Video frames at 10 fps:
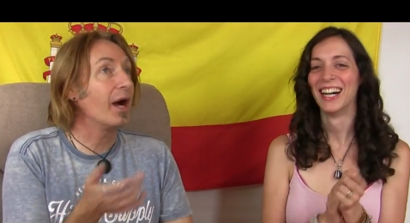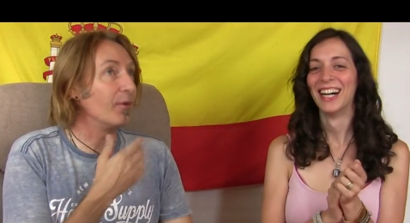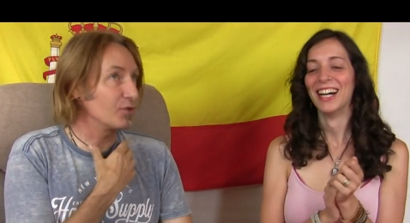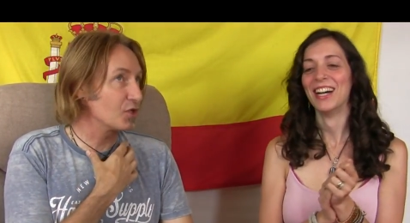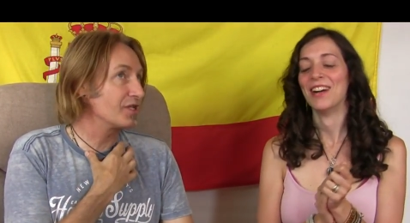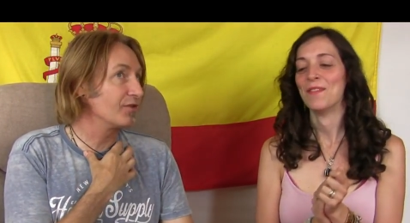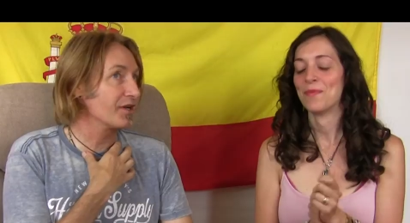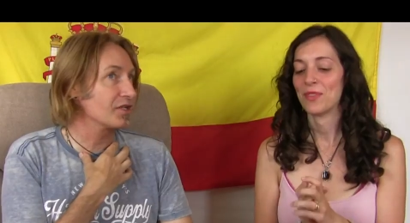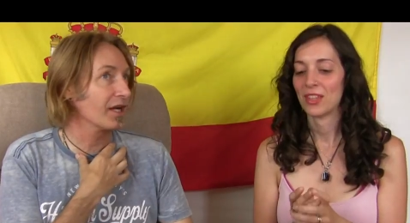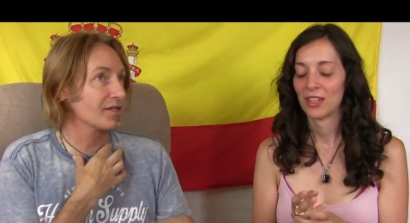Speaker 1: I was just
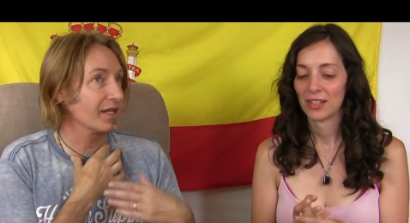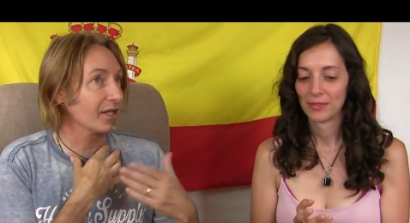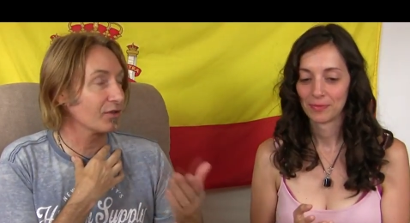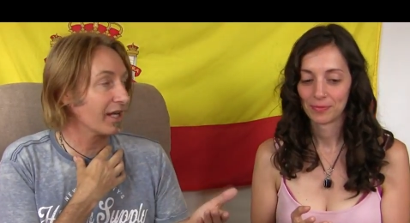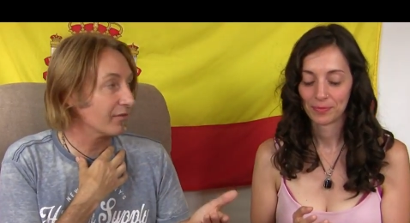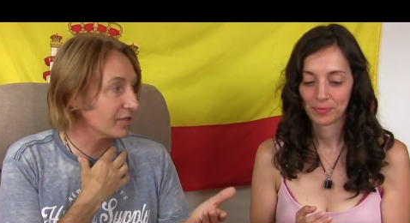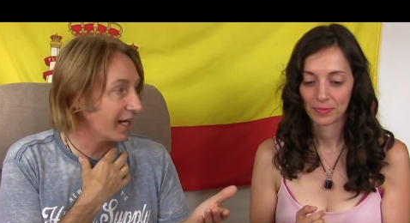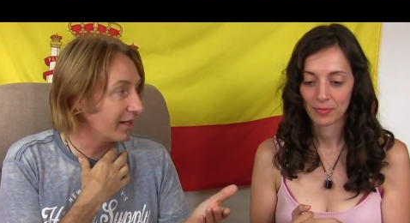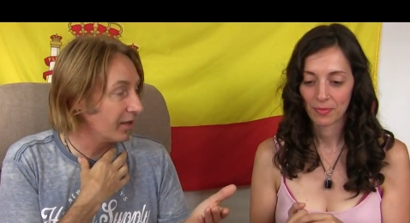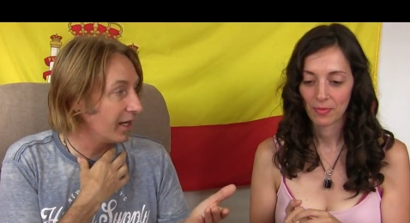interested and I said I don't have
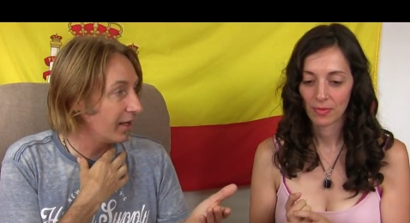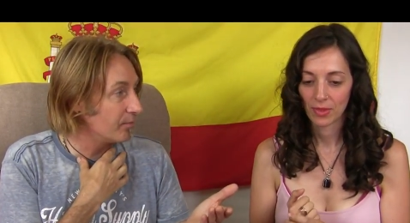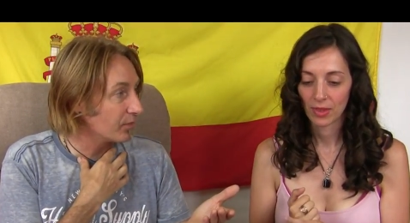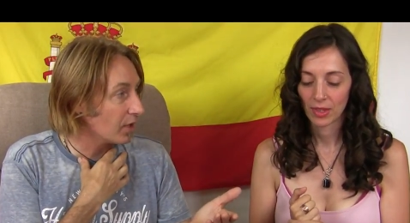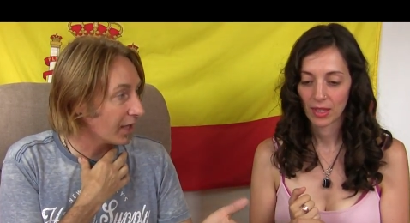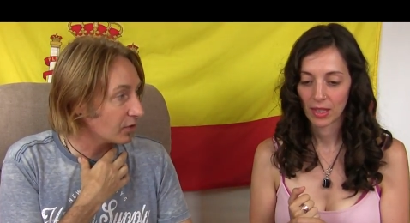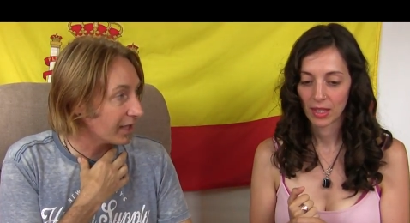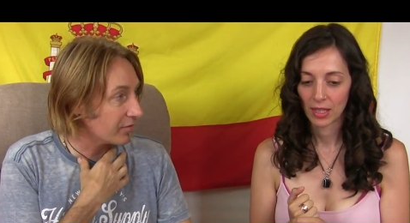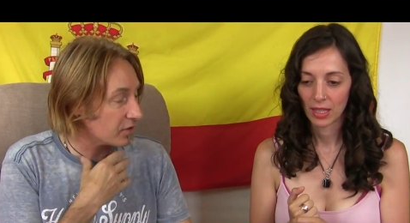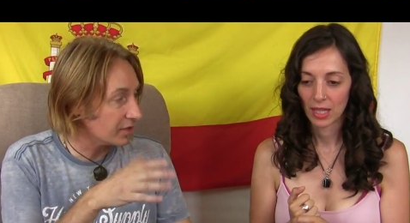time, I don't
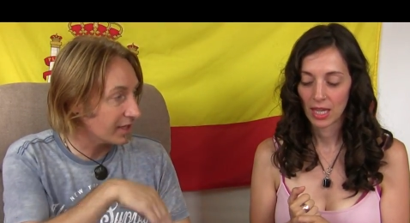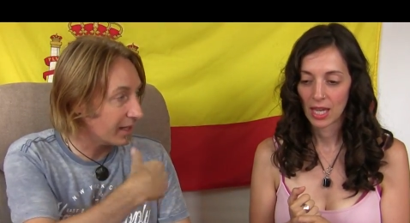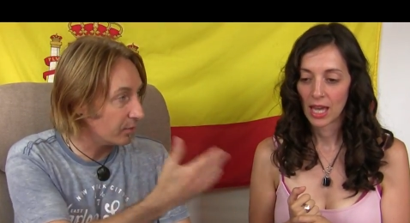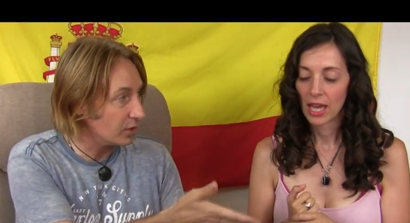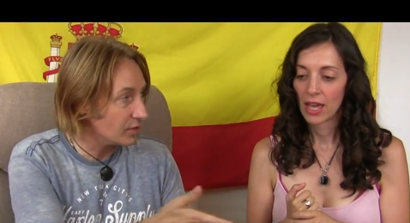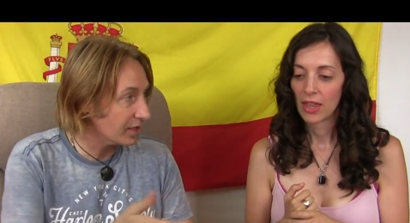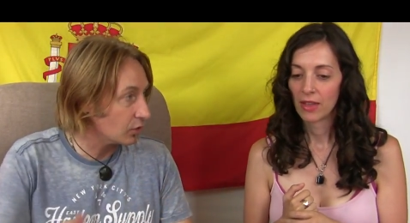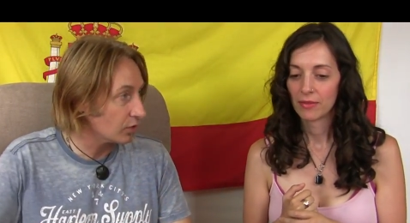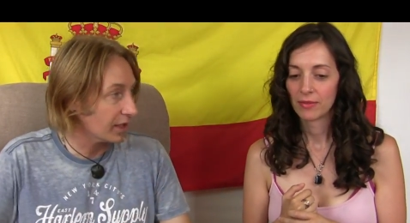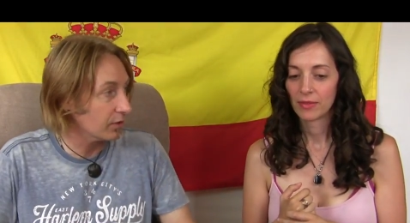have the time, and you said
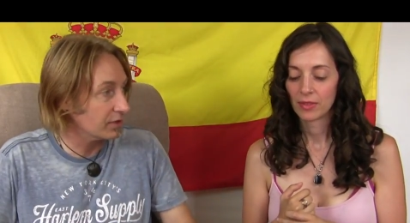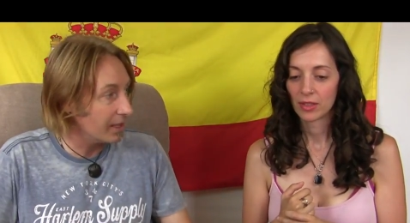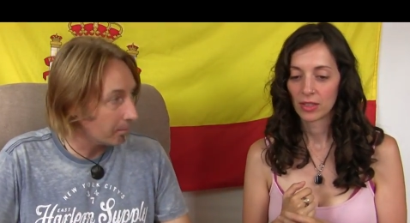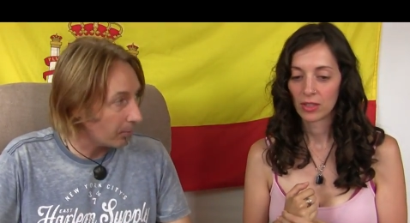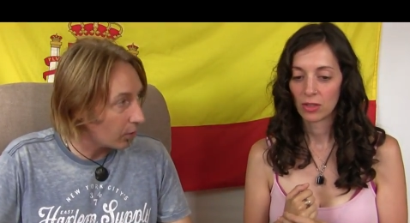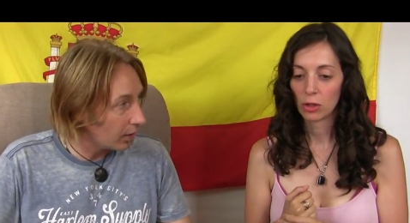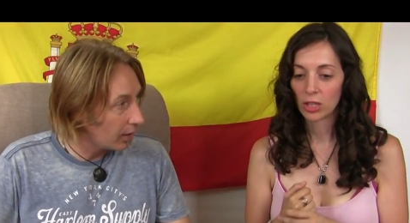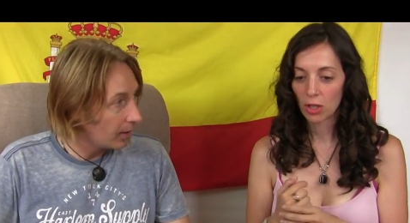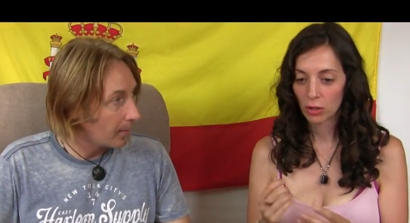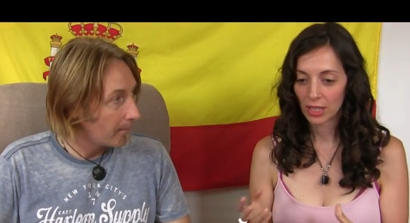no tengo
Speaker 2: tiempo. No
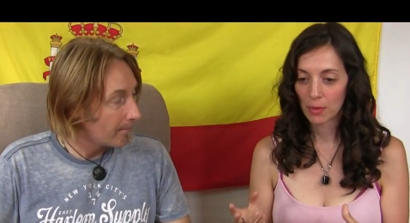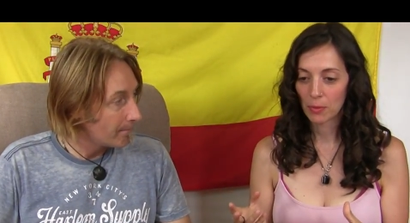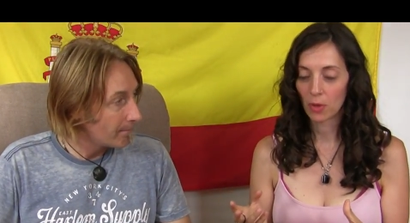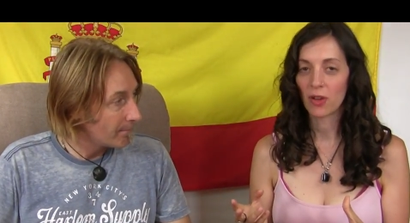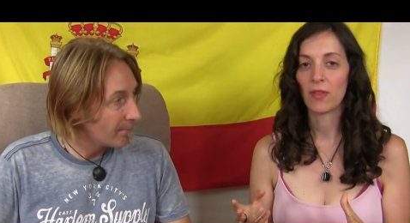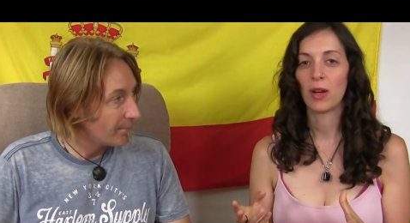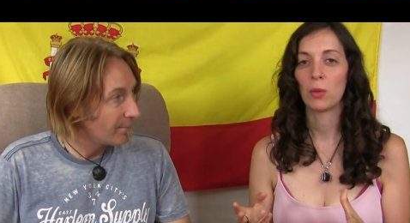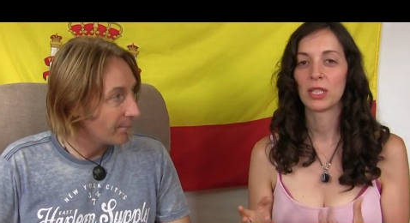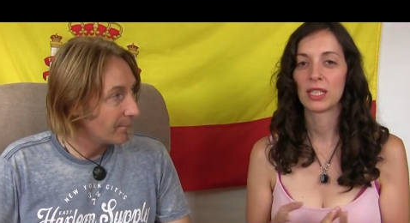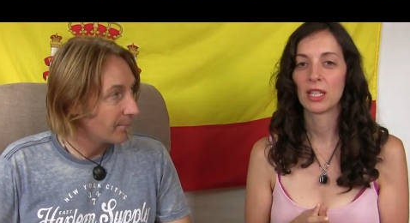tengo tiempo. If I
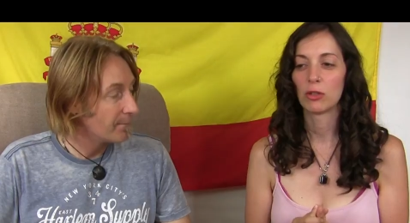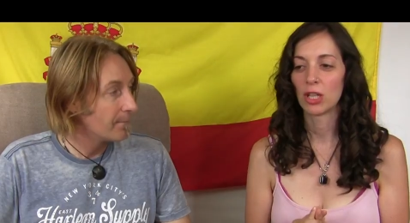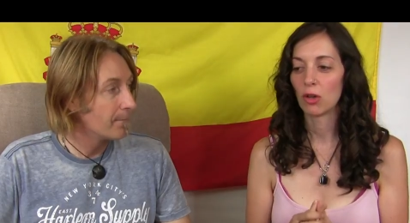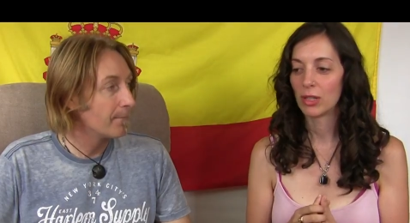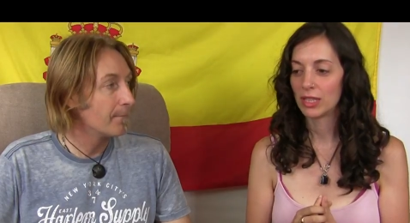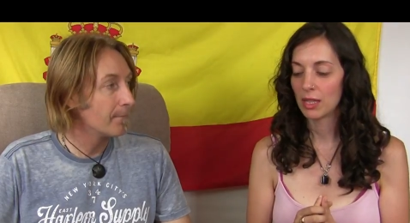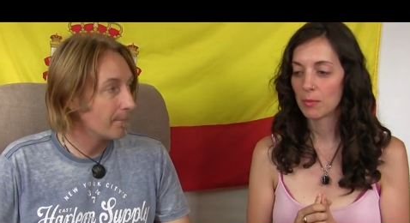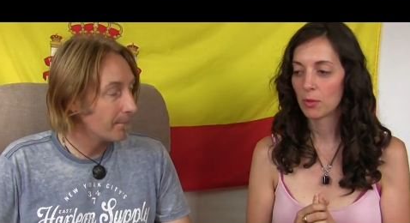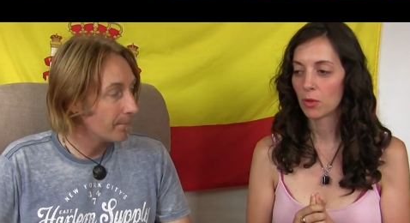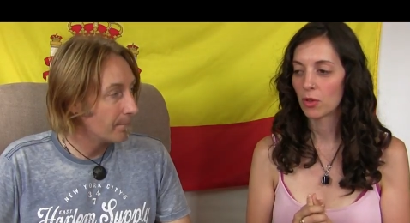want to say no tengo el
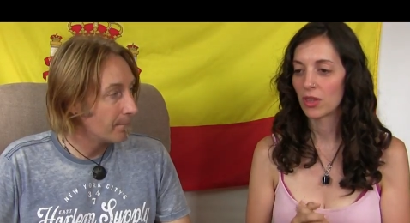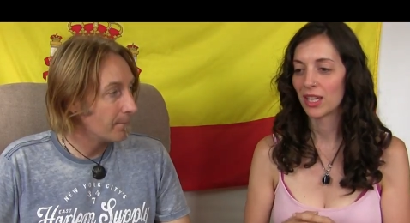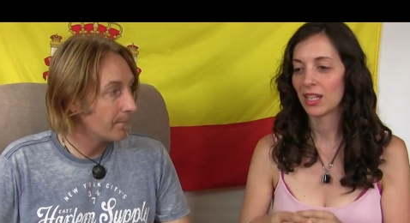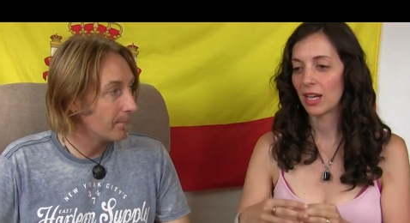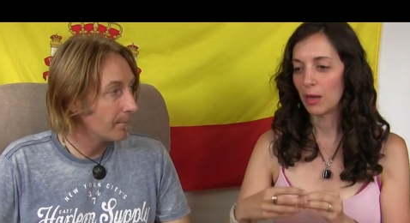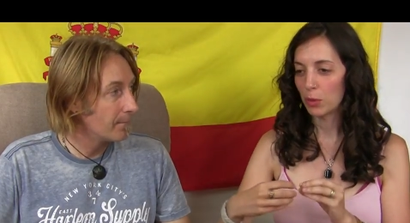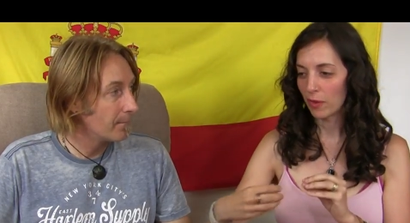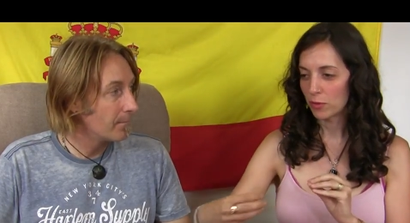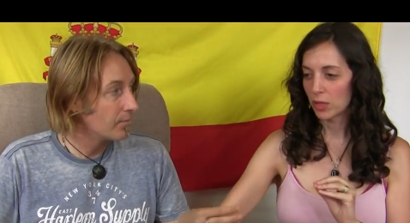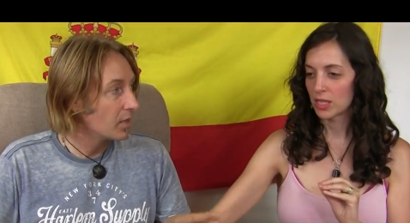tiempo, then I would
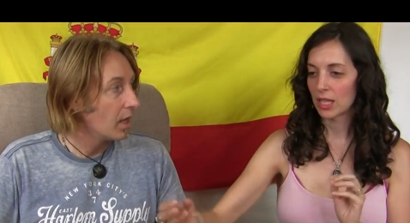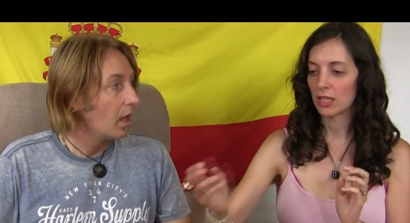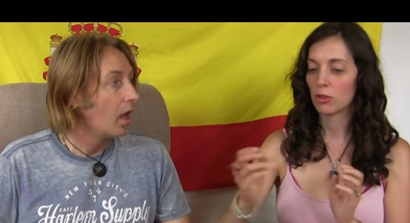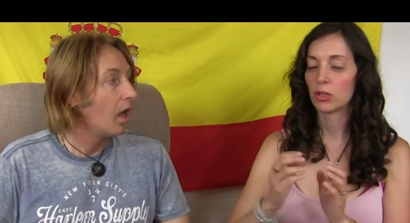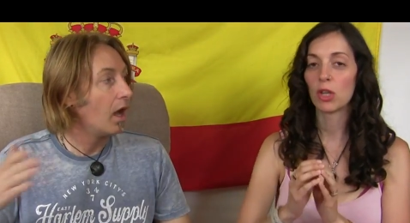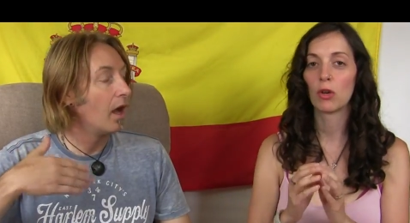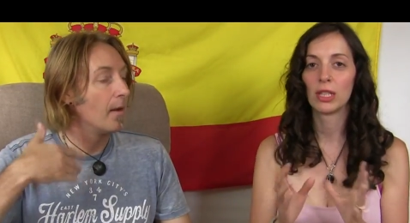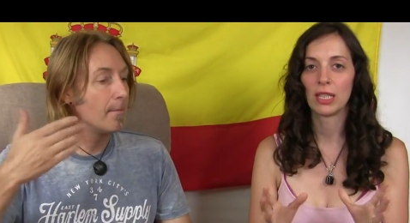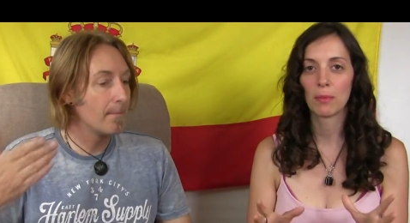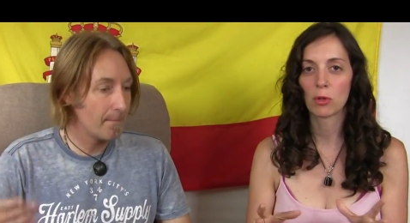have to extend no tengo
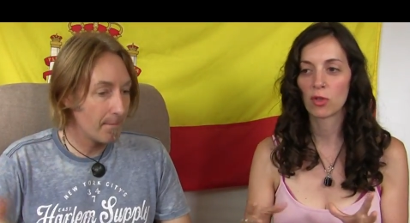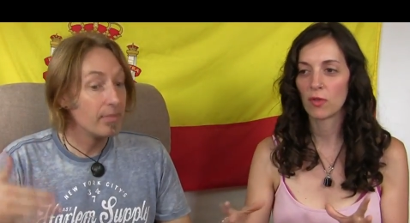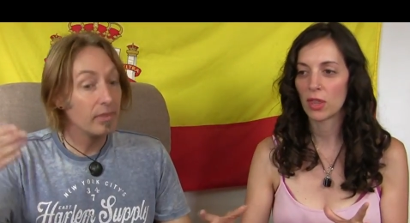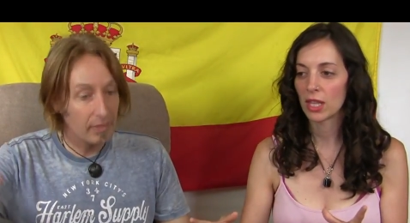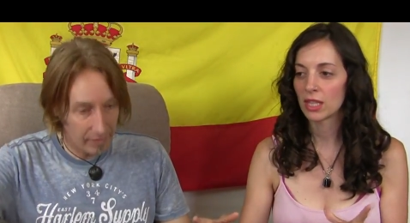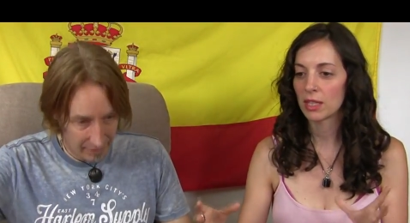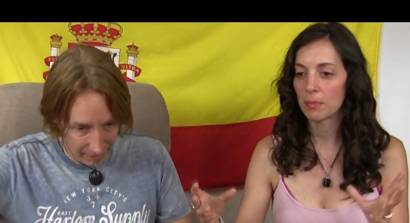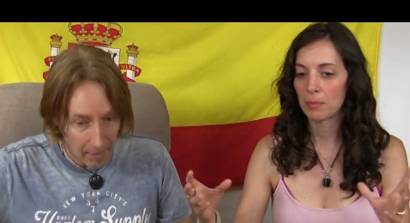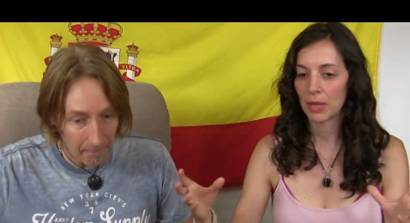el tiempo suficiente